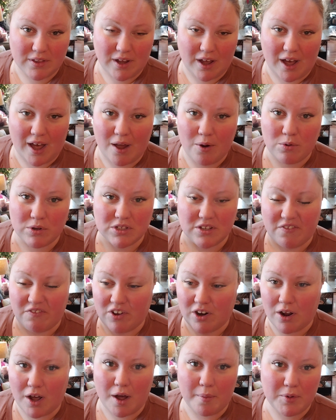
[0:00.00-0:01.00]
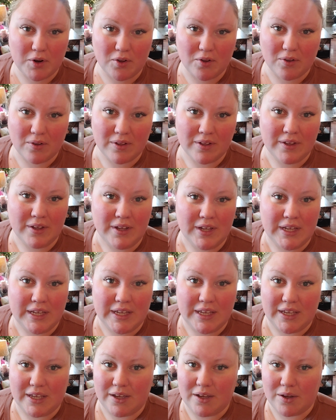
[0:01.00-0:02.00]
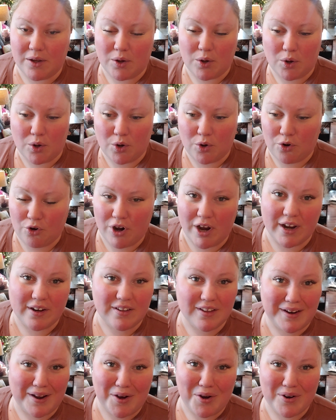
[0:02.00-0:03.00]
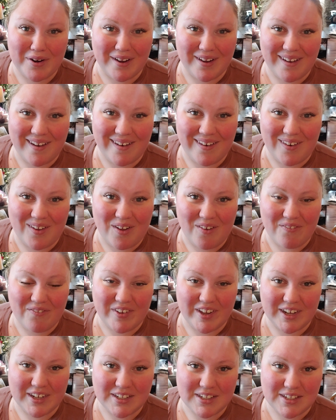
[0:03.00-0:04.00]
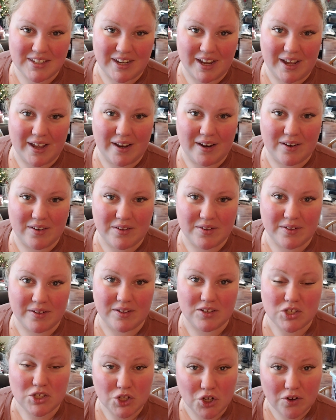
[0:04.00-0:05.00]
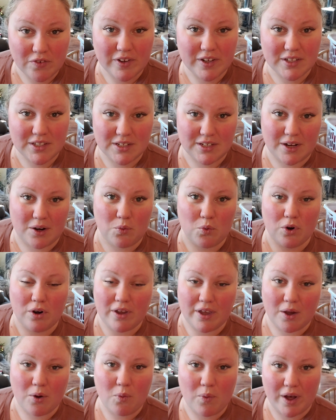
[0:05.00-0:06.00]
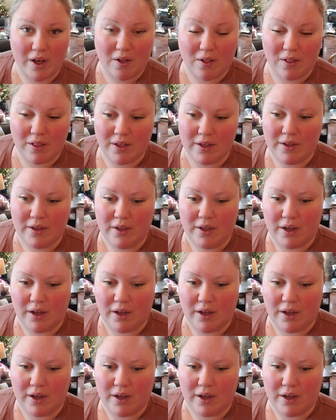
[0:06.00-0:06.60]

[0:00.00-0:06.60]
The guy was phenomenal. He cranked it out and got it all fixed and serviced and working well.